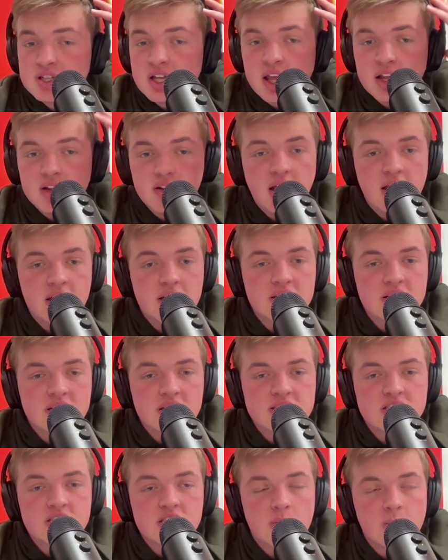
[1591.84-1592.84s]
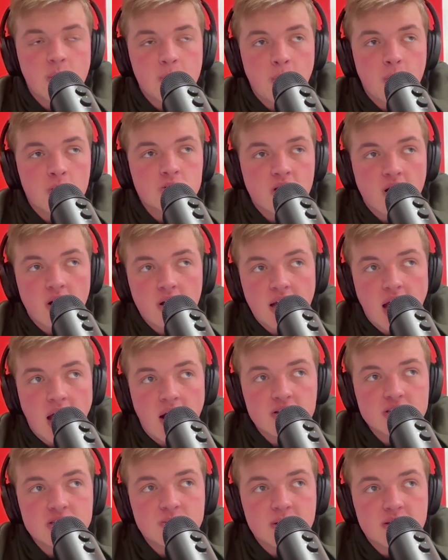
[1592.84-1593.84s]
And this is gonna be posted on
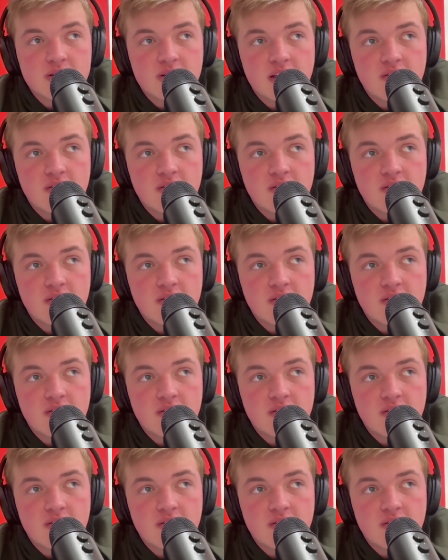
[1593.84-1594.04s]
Collin Smith